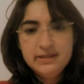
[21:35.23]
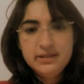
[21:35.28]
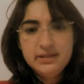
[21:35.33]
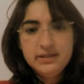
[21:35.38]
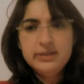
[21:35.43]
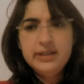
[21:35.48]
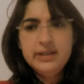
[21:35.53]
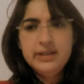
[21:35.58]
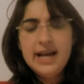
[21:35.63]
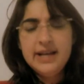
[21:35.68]

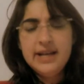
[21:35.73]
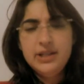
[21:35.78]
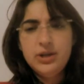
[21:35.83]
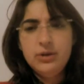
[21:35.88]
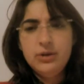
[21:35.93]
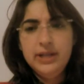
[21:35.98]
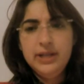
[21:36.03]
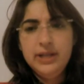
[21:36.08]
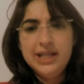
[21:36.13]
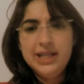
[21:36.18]
Yeah, I
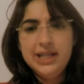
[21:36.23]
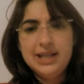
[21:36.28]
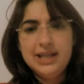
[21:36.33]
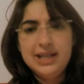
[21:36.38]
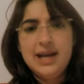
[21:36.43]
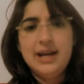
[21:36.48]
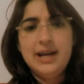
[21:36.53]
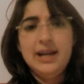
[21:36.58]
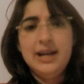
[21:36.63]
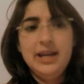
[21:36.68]
totally get
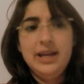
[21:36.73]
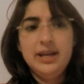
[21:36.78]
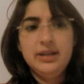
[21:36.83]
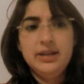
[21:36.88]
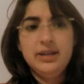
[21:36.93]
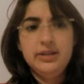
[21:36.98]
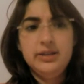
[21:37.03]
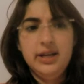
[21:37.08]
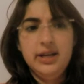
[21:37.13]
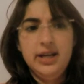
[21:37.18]
that,
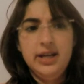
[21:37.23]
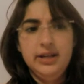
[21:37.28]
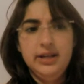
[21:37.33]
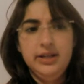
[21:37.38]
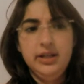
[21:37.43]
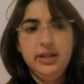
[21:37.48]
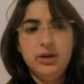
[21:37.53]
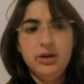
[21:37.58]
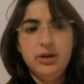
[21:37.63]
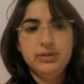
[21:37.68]
and
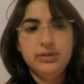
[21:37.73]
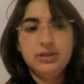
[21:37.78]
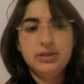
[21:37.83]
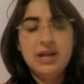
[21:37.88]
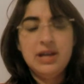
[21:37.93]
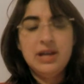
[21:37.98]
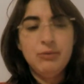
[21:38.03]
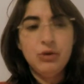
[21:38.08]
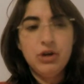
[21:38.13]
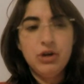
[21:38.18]
it's a
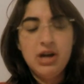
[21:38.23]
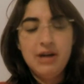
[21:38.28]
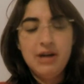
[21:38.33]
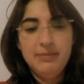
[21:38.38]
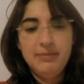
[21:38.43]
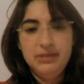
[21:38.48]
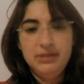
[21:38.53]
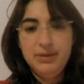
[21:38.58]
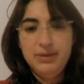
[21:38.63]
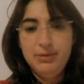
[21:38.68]
lot more
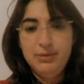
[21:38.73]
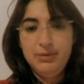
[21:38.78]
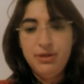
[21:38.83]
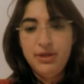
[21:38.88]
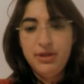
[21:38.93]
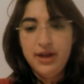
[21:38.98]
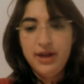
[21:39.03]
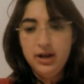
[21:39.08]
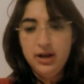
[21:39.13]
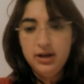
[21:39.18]
common than people
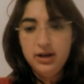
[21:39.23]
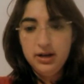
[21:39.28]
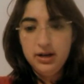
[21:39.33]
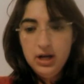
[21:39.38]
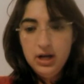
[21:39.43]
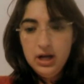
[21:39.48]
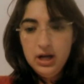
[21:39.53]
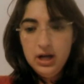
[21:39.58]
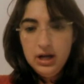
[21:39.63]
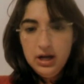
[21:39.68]
think.
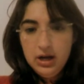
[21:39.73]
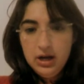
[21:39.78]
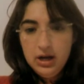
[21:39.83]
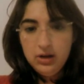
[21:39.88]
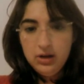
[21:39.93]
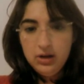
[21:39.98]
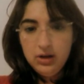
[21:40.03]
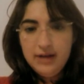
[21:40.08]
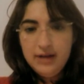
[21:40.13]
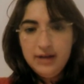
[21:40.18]

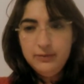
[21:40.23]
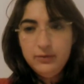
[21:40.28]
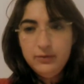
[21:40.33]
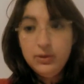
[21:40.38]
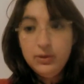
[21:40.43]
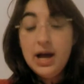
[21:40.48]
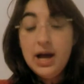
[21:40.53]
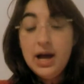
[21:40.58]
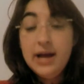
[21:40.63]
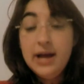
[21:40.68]
A lot of
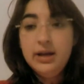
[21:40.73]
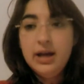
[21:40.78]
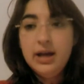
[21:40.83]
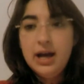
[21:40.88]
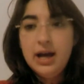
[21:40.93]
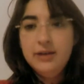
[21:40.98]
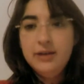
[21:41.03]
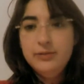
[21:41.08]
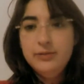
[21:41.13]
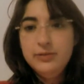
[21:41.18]

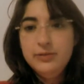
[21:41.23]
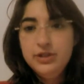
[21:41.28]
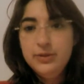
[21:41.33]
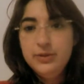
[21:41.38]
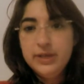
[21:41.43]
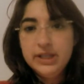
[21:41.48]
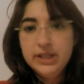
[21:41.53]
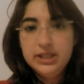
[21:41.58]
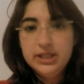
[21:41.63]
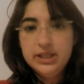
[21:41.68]
I've been
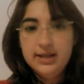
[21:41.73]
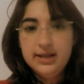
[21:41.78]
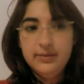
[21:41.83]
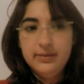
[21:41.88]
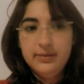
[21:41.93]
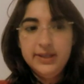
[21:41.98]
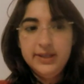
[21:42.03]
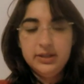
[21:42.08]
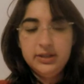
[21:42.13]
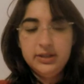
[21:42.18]
doing this
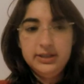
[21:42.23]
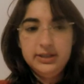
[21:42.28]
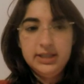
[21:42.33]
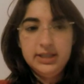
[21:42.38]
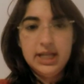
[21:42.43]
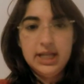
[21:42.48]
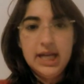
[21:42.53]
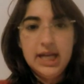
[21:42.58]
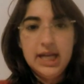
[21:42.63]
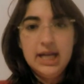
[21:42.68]
research
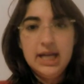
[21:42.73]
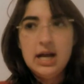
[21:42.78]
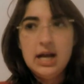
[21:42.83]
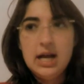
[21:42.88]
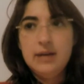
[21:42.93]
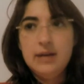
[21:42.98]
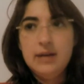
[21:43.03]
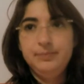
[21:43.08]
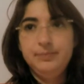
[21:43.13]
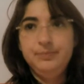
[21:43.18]
study.
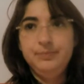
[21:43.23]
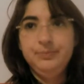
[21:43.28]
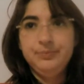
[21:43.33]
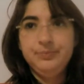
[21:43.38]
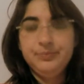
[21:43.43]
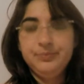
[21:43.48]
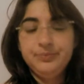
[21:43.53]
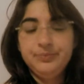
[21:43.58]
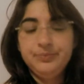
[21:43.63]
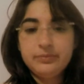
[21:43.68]

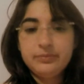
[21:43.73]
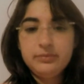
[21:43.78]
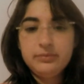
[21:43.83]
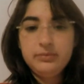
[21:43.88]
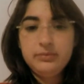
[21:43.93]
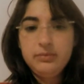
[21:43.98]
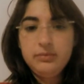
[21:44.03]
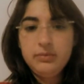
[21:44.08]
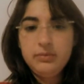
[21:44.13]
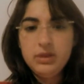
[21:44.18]

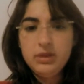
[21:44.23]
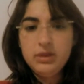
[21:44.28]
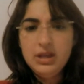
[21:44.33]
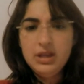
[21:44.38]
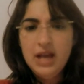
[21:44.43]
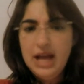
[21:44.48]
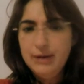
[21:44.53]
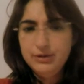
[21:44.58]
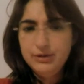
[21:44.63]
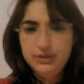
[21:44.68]

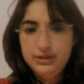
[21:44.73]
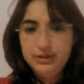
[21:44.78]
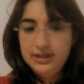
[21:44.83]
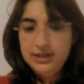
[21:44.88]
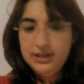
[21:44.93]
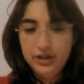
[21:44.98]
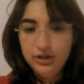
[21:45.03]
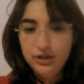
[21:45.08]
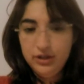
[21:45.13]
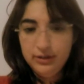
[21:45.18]
I was
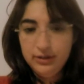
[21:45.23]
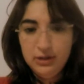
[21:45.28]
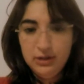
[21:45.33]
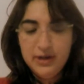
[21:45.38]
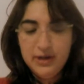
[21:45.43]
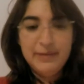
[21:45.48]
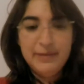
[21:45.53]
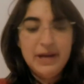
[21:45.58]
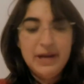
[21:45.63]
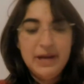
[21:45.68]
telling you a little
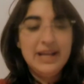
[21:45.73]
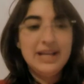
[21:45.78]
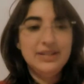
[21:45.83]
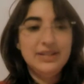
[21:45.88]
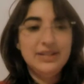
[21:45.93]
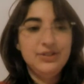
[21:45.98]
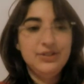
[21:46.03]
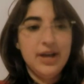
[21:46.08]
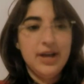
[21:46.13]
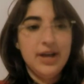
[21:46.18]
bit about it
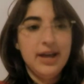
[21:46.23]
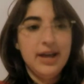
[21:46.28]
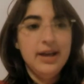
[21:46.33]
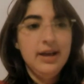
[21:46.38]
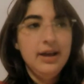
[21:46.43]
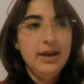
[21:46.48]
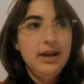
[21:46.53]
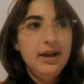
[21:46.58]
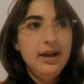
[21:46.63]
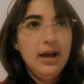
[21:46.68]
yesterday,
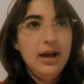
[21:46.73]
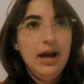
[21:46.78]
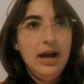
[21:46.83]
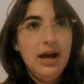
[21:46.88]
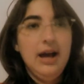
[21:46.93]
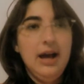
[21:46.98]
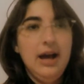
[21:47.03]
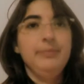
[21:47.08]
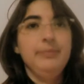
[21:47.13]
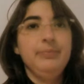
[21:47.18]

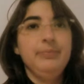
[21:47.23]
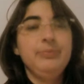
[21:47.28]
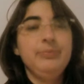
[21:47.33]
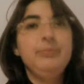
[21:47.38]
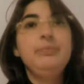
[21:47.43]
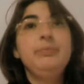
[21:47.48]
um,